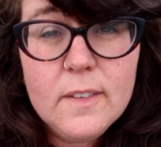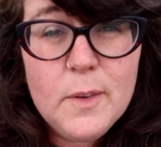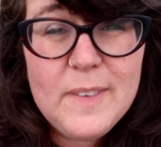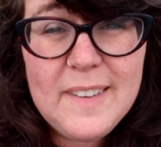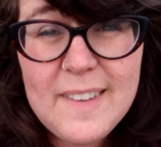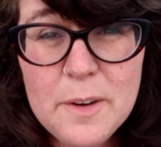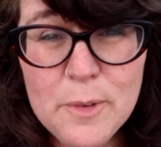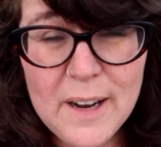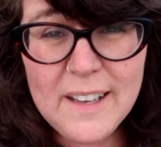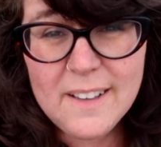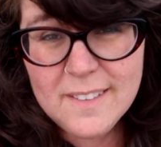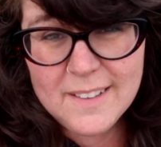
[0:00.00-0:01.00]
So as I sat
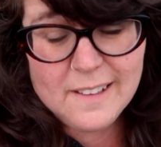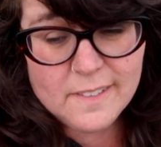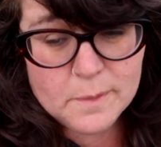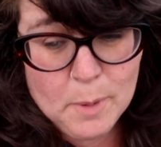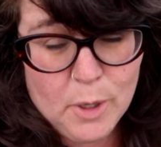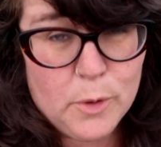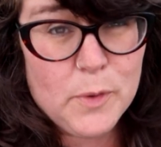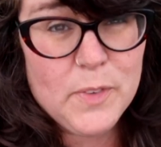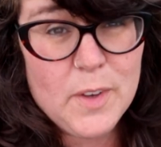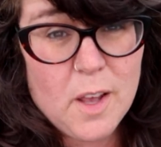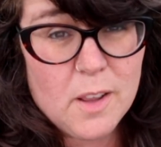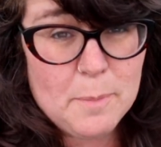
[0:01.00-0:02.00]
writing today's
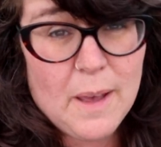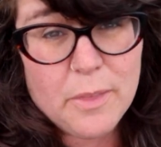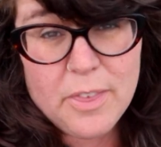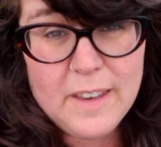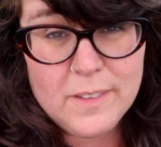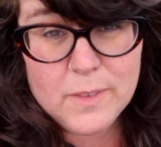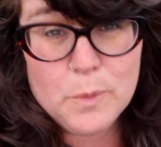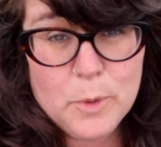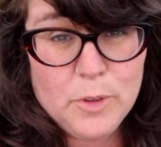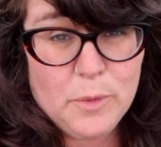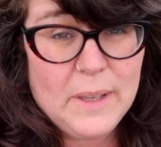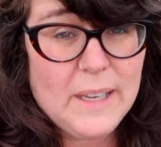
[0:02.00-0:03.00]
post all about things that
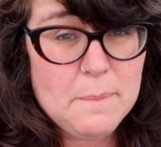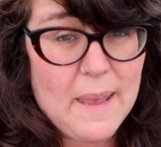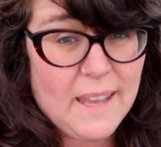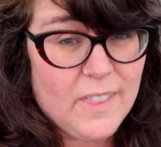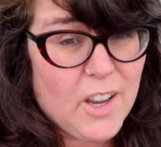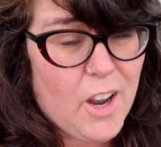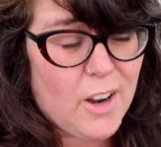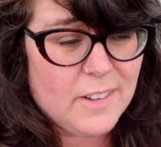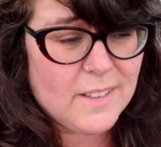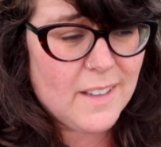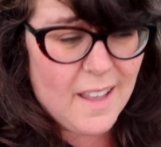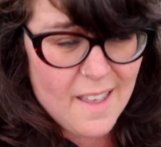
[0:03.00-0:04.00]
we're doing in May in the
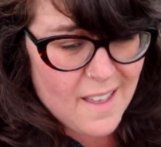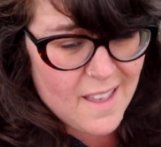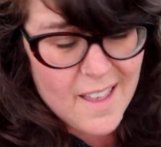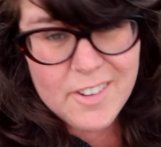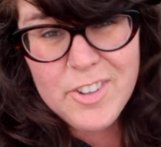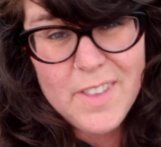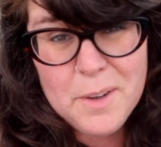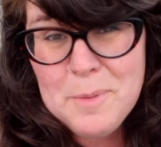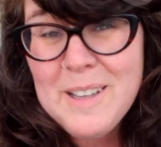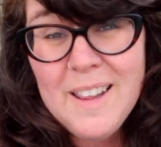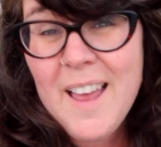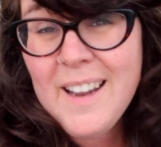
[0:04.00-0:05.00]
garden, I just thought it'd
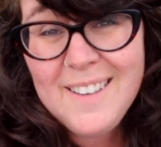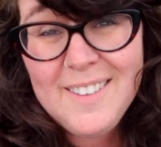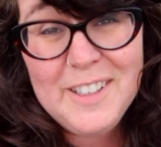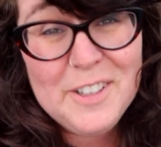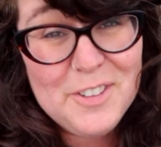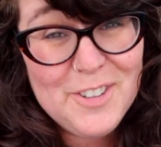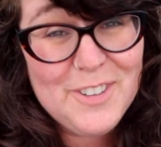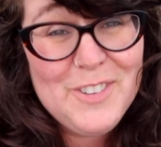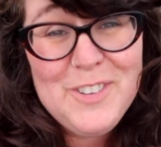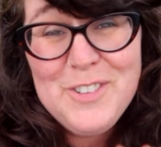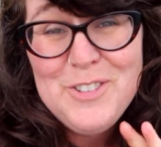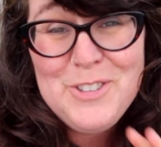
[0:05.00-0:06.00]
be a lot easier
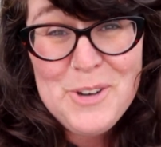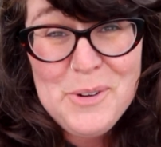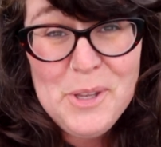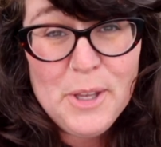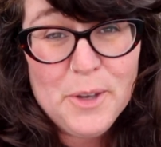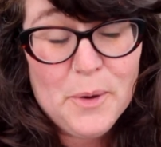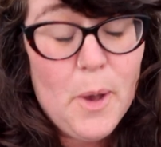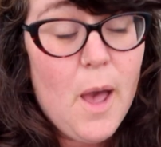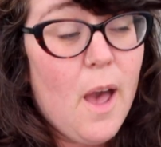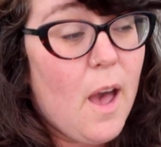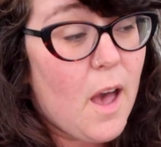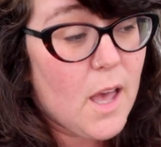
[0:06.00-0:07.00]
just to show you
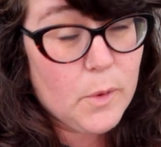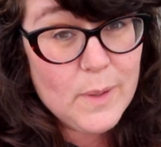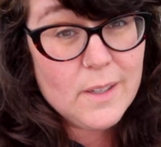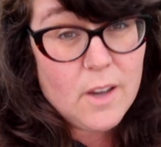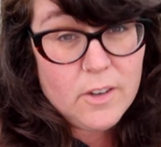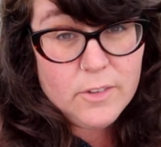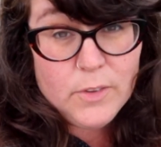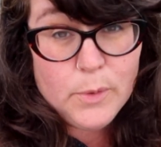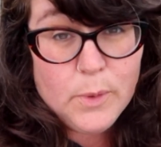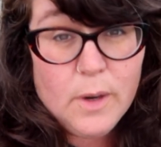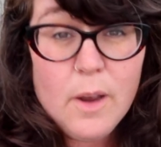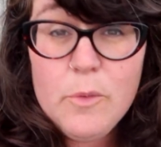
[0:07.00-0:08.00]
a quick garden
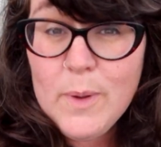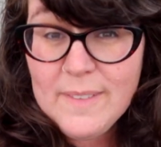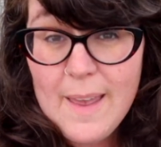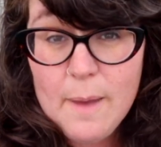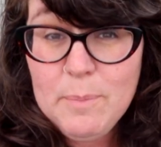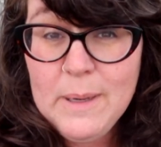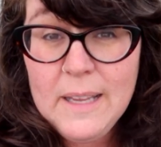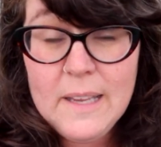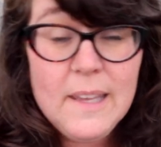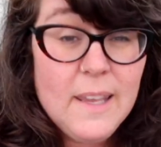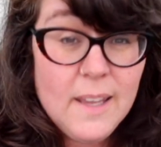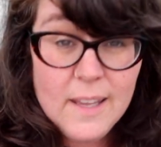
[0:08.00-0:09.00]
tour of what's
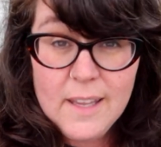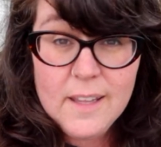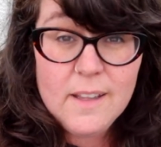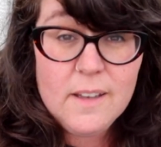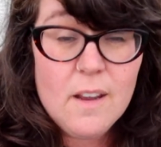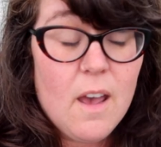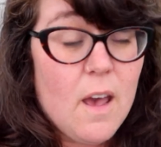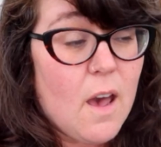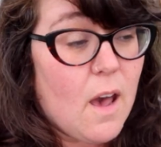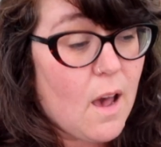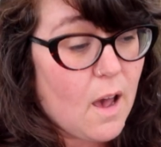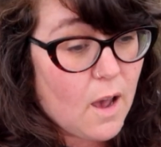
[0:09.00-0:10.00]
happening in
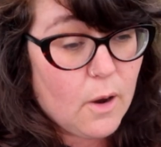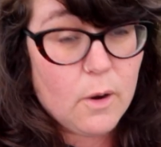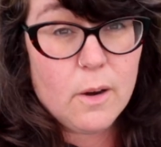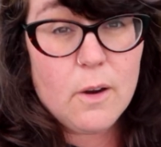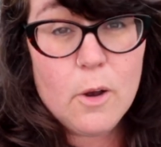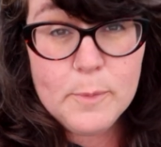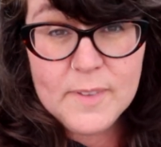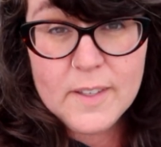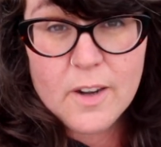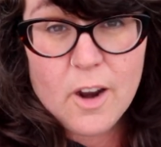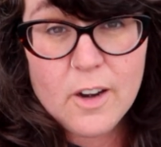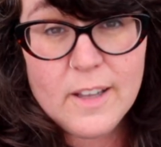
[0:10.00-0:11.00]
our
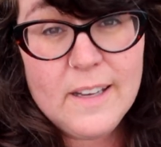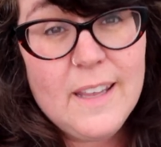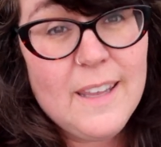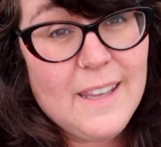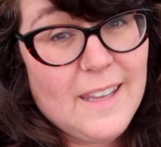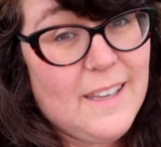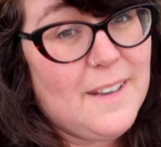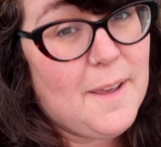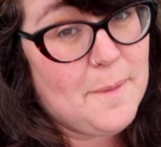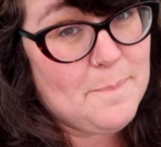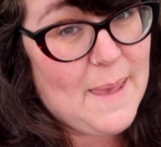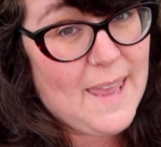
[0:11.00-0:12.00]
homestead garden in
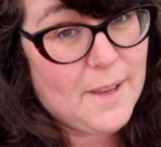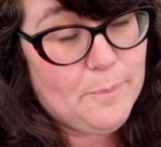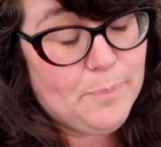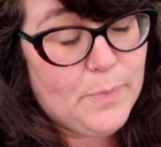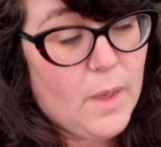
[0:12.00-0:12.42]
May.